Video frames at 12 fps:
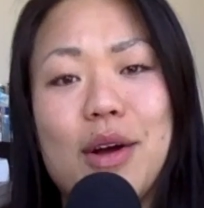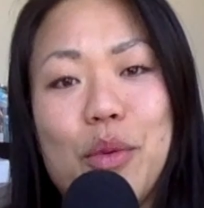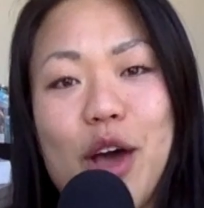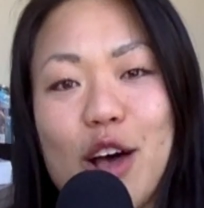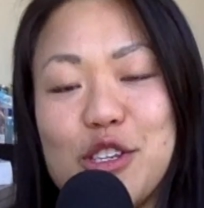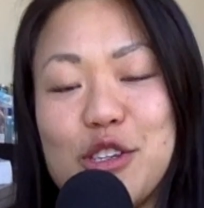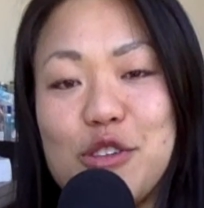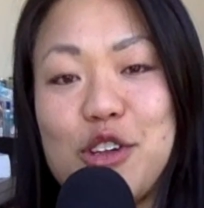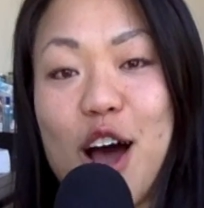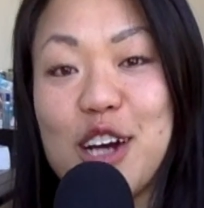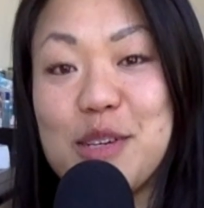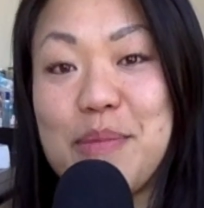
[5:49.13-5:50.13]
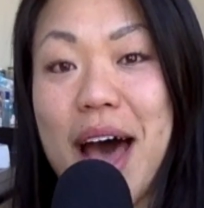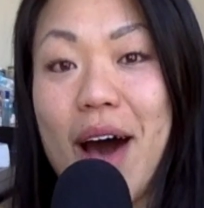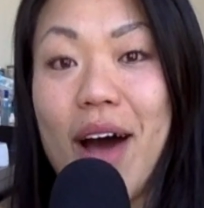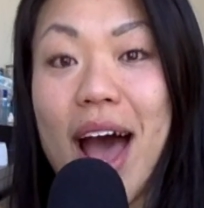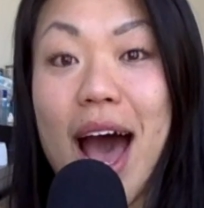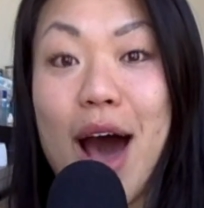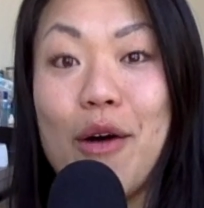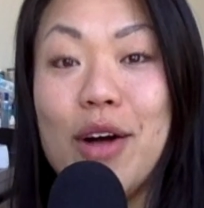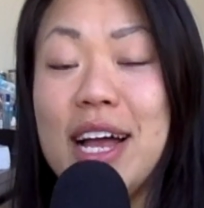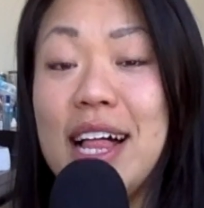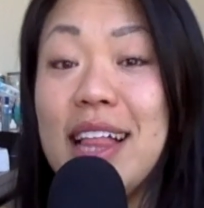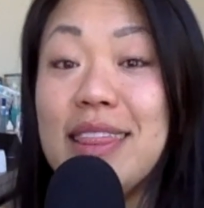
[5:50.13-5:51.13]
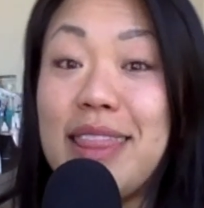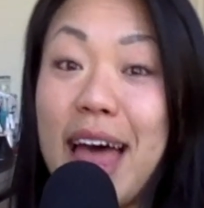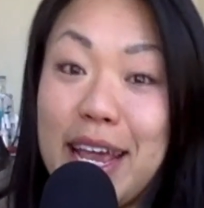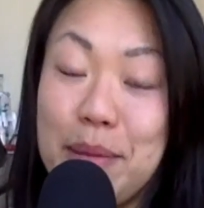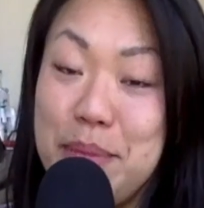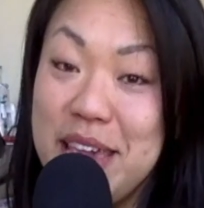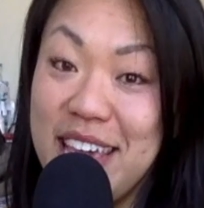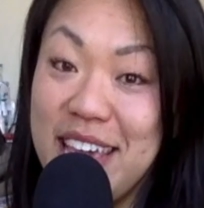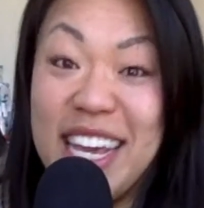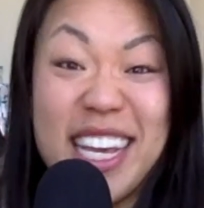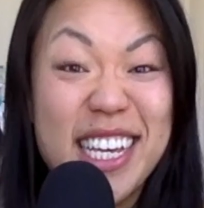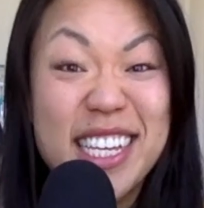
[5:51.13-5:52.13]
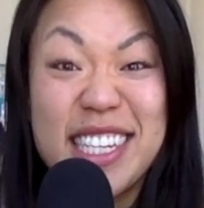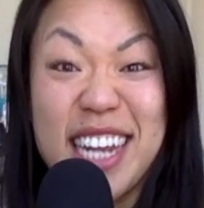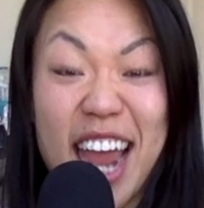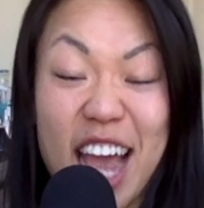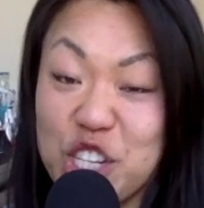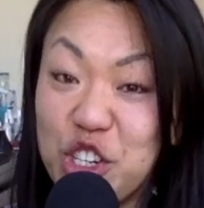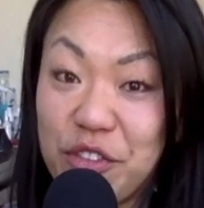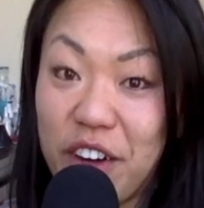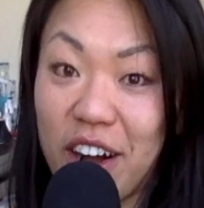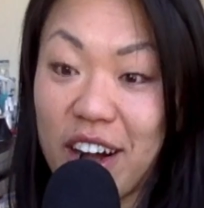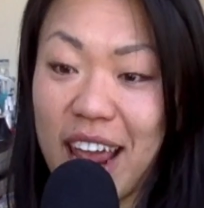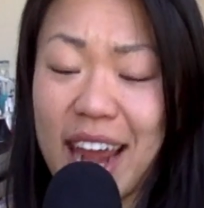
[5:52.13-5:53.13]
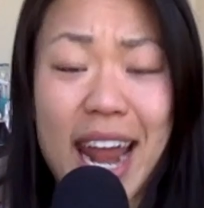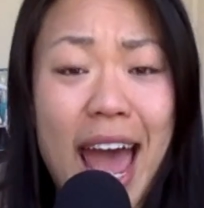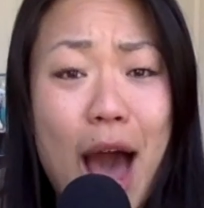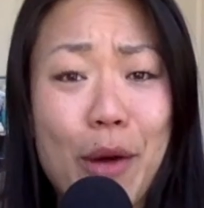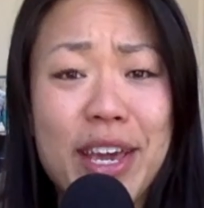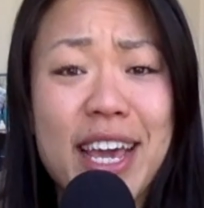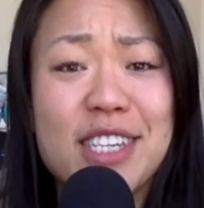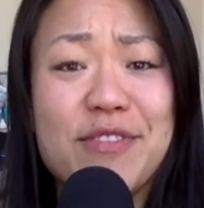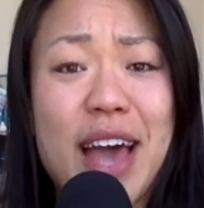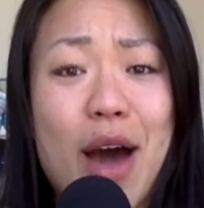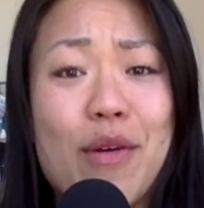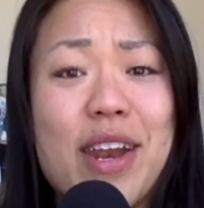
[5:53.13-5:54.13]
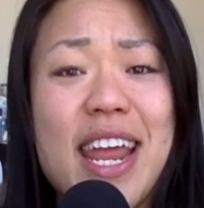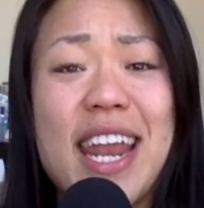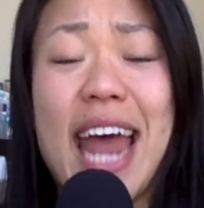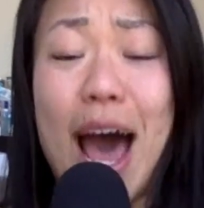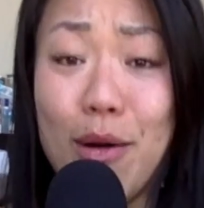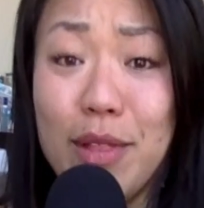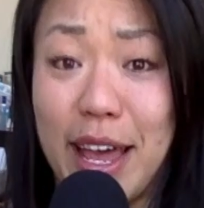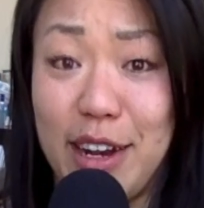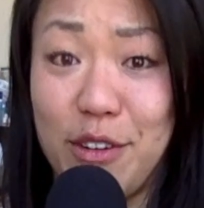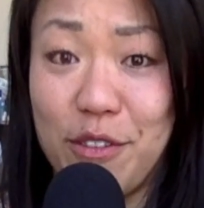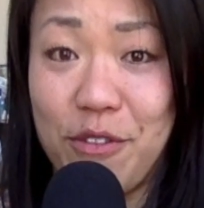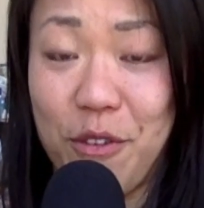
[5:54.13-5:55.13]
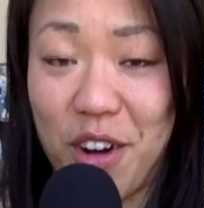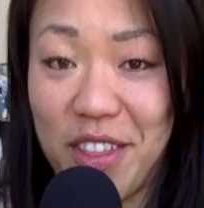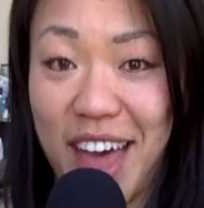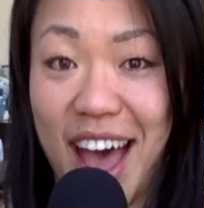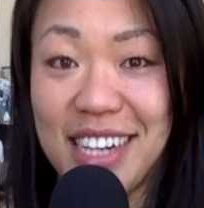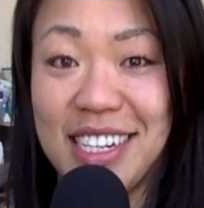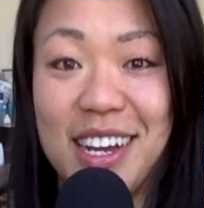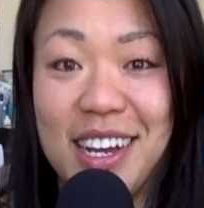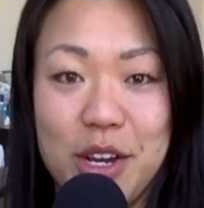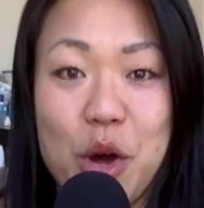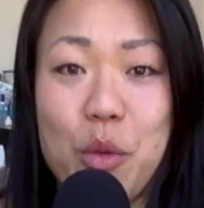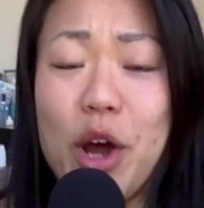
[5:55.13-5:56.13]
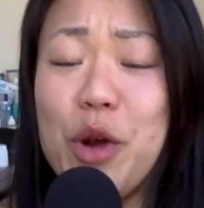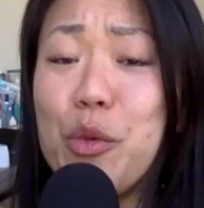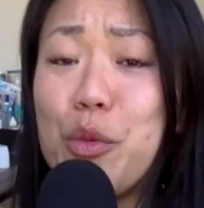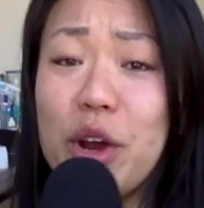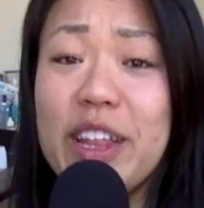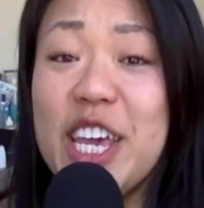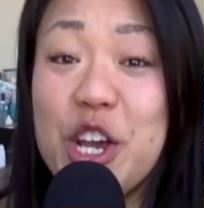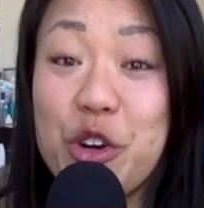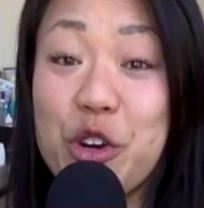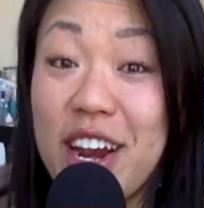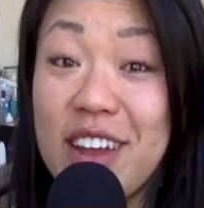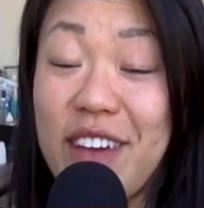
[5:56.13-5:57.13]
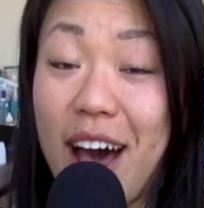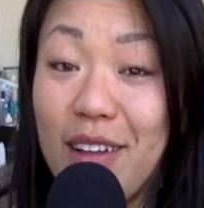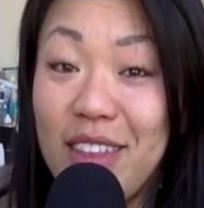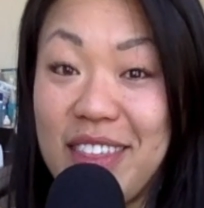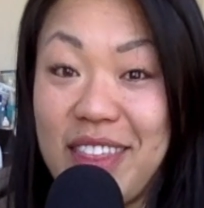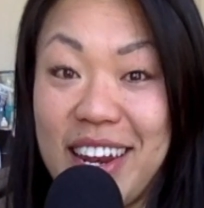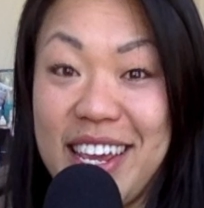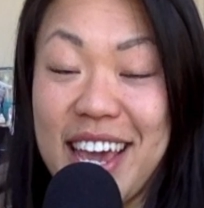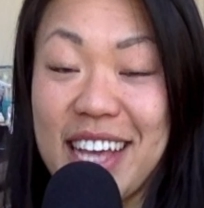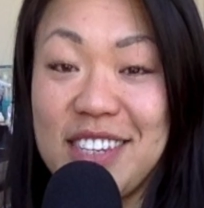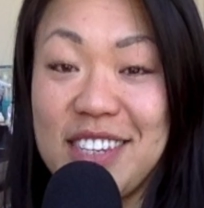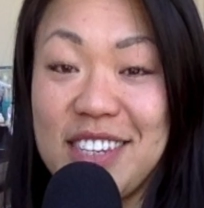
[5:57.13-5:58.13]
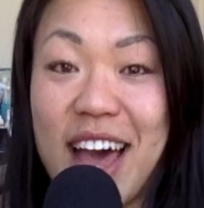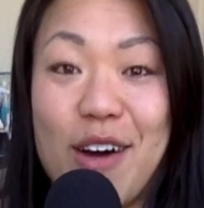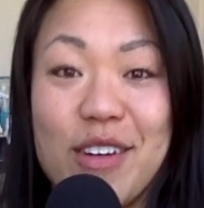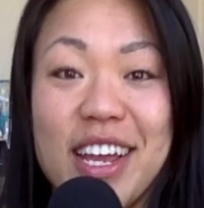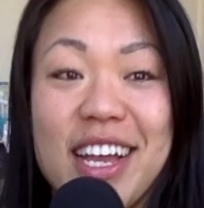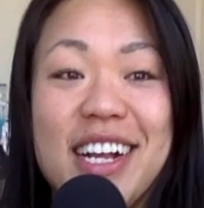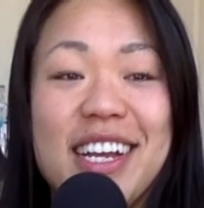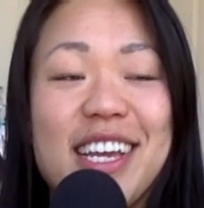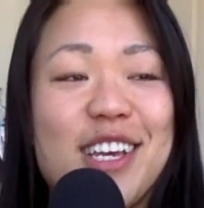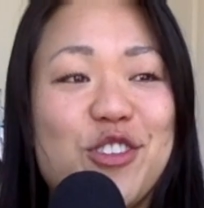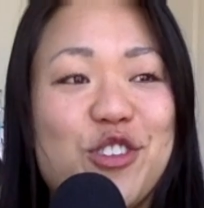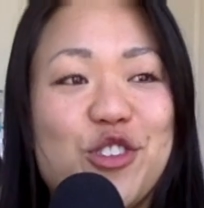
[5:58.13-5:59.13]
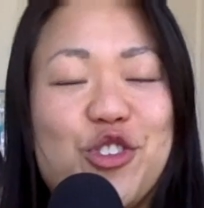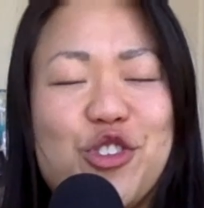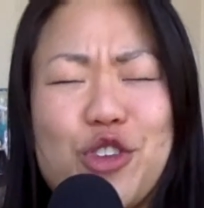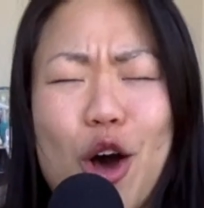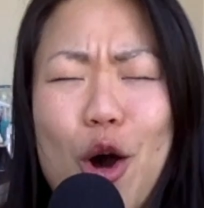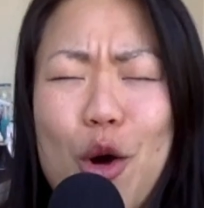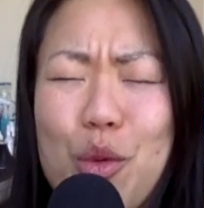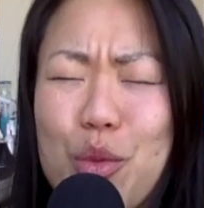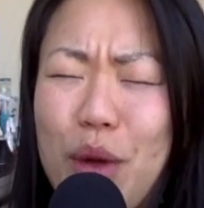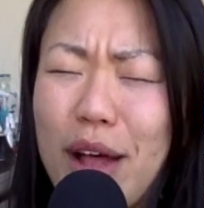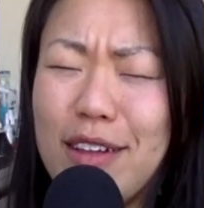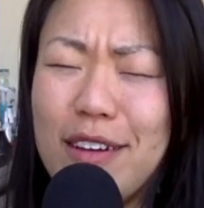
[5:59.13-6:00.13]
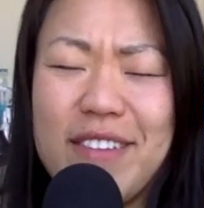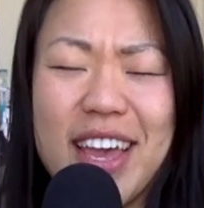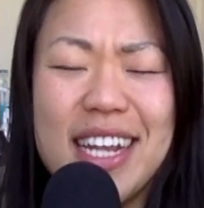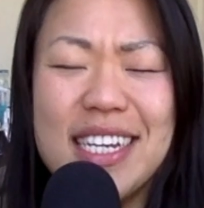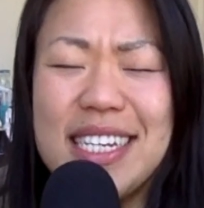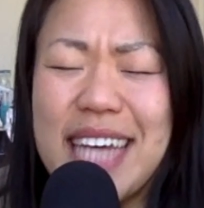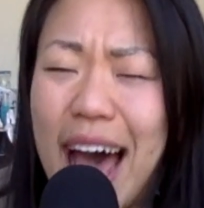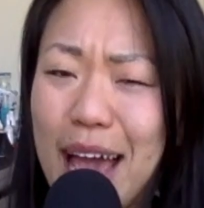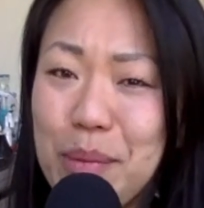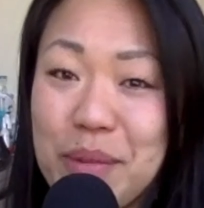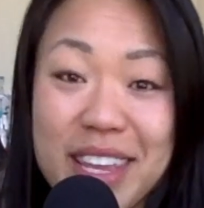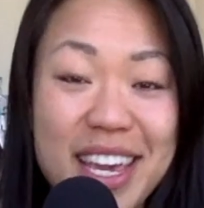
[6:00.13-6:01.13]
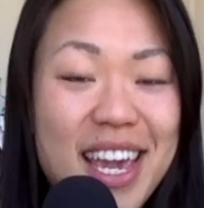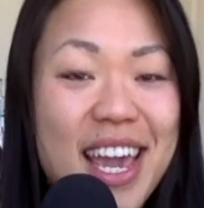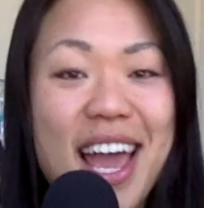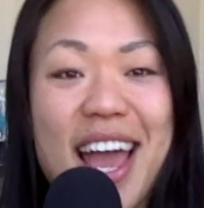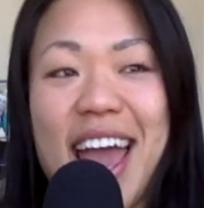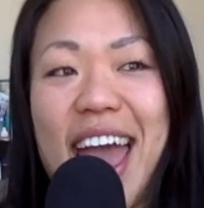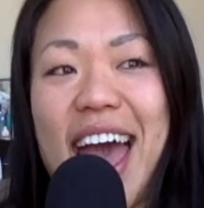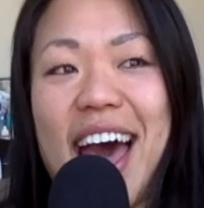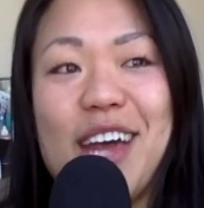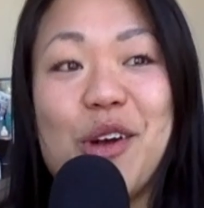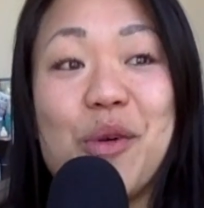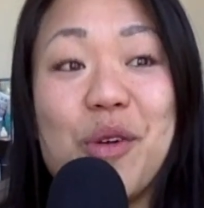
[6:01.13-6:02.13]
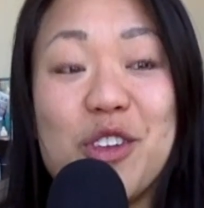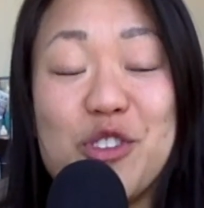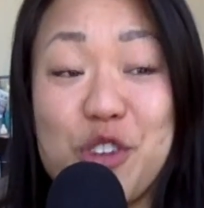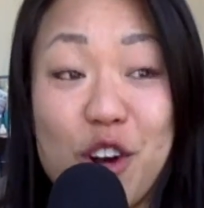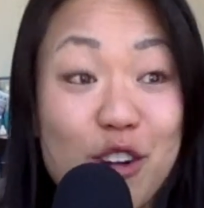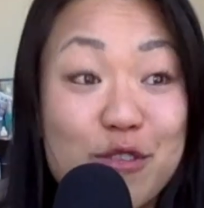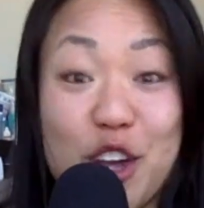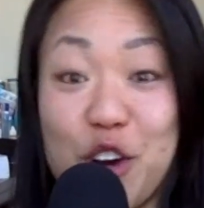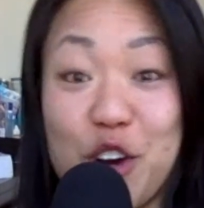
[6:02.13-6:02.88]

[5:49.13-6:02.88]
We also talked about how, like me, he is an extrovert and how he has found an outlet for that. One really creative outlet that he has found is so relevant, timely, and serves a